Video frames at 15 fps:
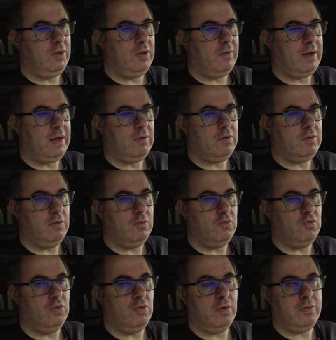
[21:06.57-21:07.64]
know how to
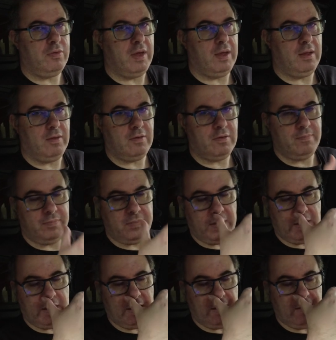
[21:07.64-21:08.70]
draw things
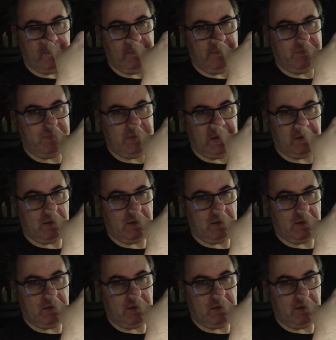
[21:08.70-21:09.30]
in